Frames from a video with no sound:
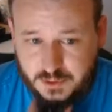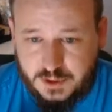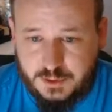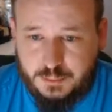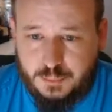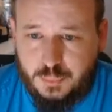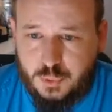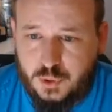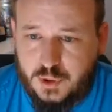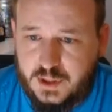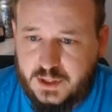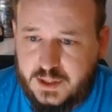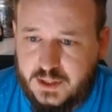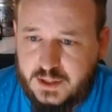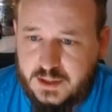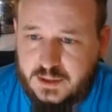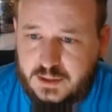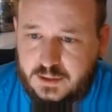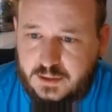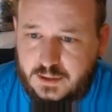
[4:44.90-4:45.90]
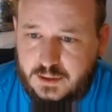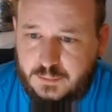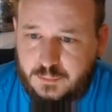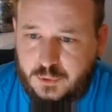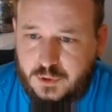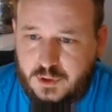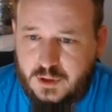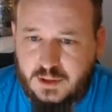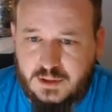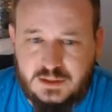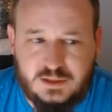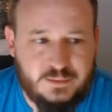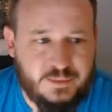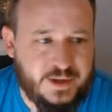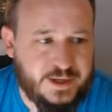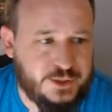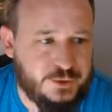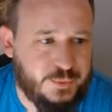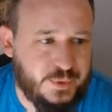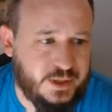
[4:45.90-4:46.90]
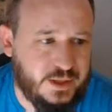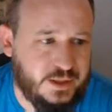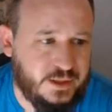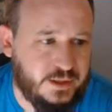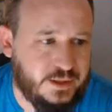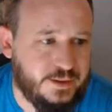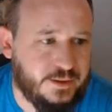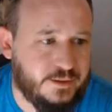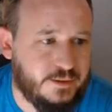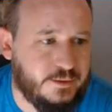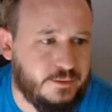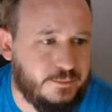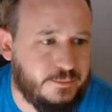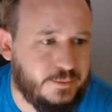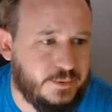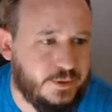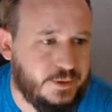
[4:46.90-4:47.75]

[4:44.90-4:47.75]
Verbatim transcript: going to put in put on some edge banding here